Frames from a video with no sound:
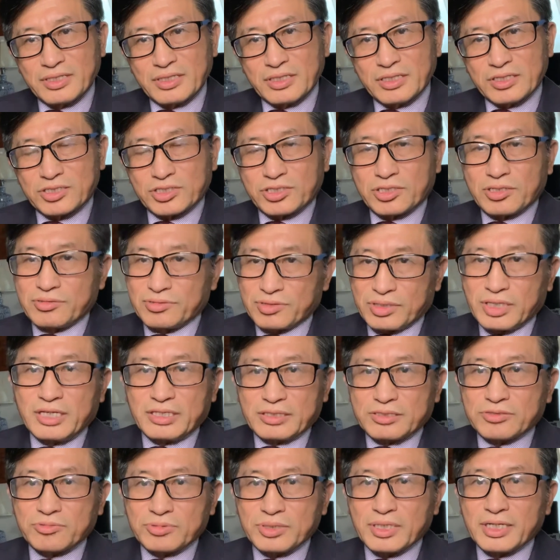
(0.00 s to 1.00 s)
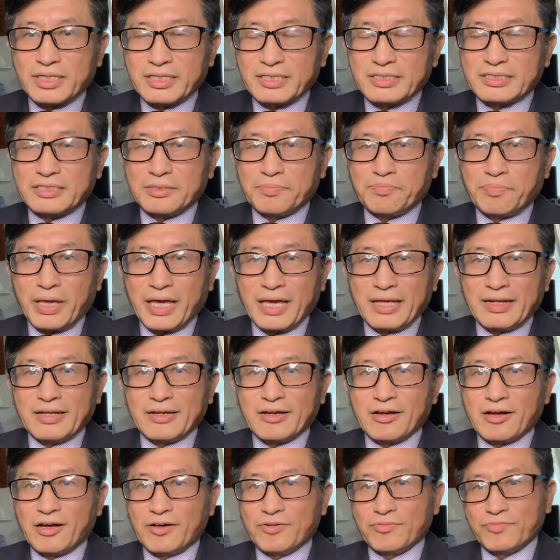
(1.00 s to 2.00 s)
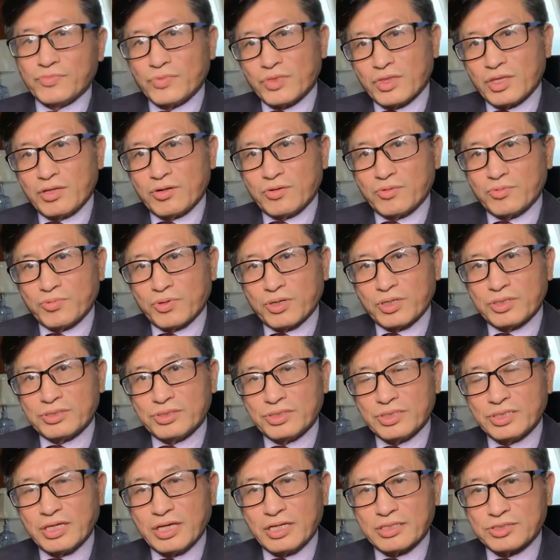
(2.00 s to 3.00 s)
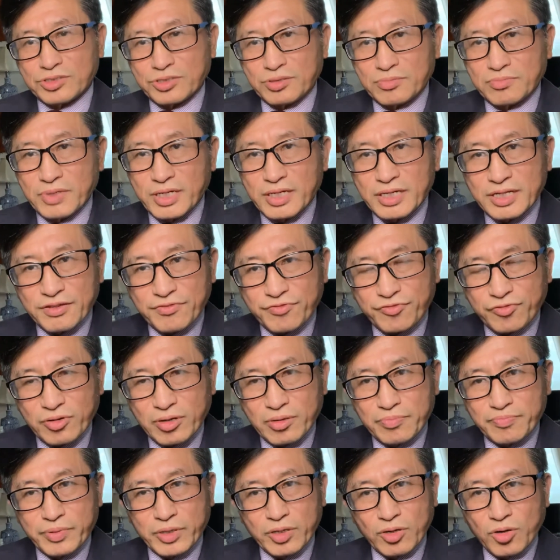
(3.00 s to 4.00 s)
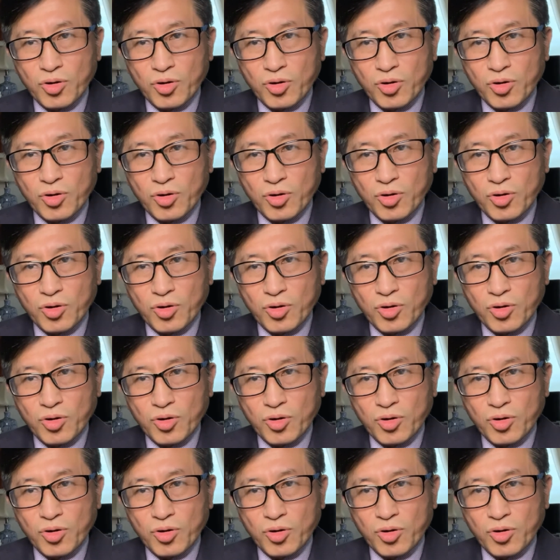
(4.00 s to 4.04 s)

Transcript: So it's really depending on where do you get your money from.